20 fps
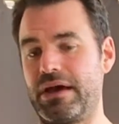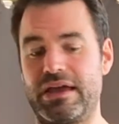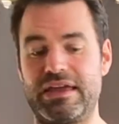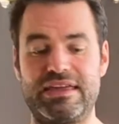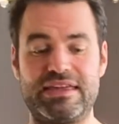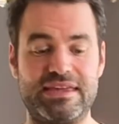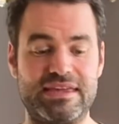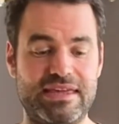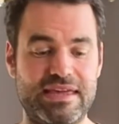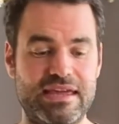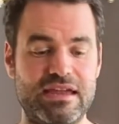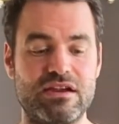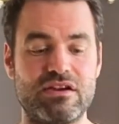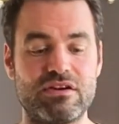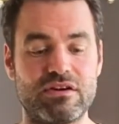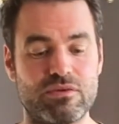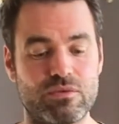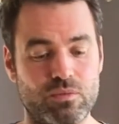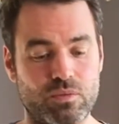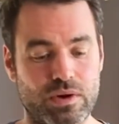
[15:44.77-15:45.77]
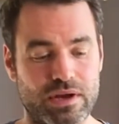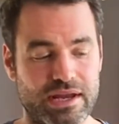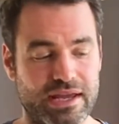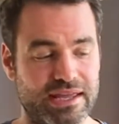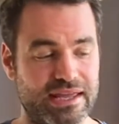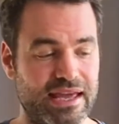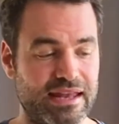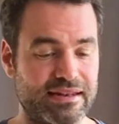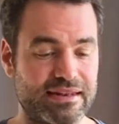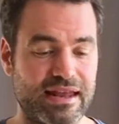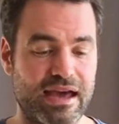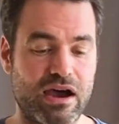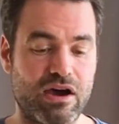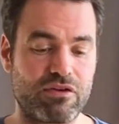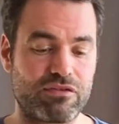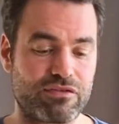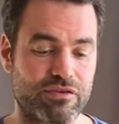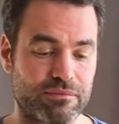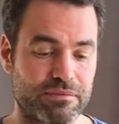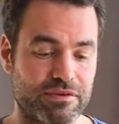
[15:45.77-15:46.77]
Here, what I get
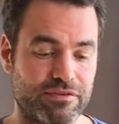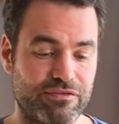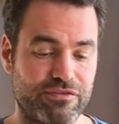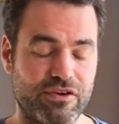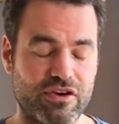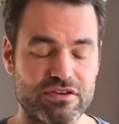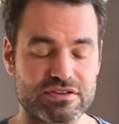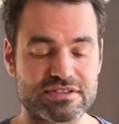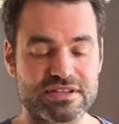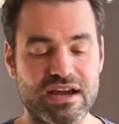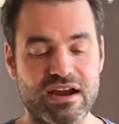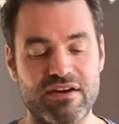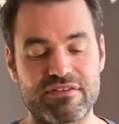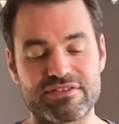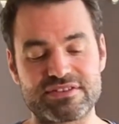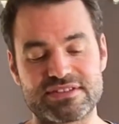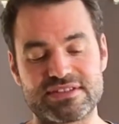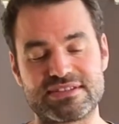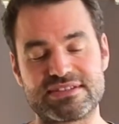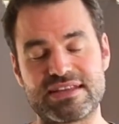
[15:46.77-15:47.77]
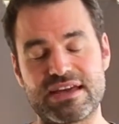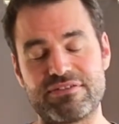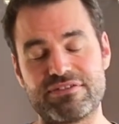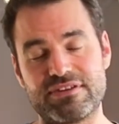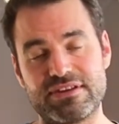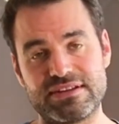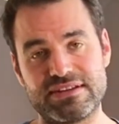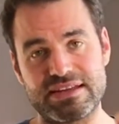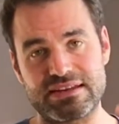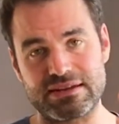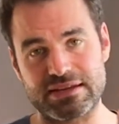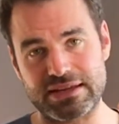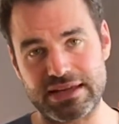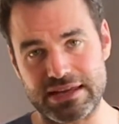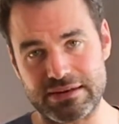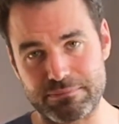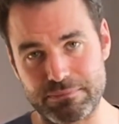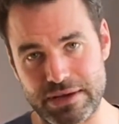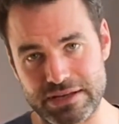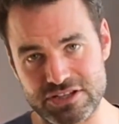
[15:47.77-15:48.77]
now from the first harvest is definitely that I
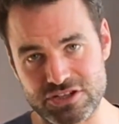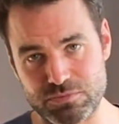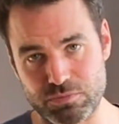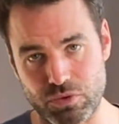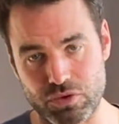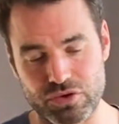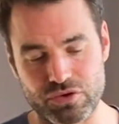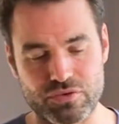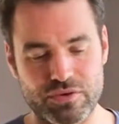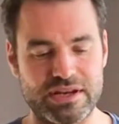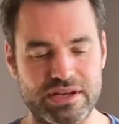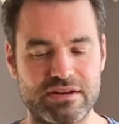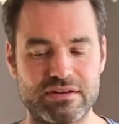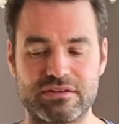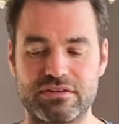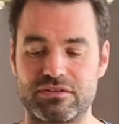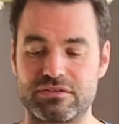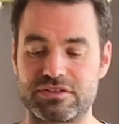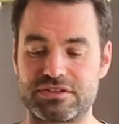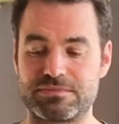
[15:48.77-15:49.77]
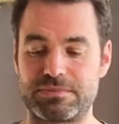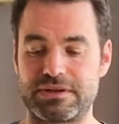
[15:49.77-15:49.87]
get much more greener tones.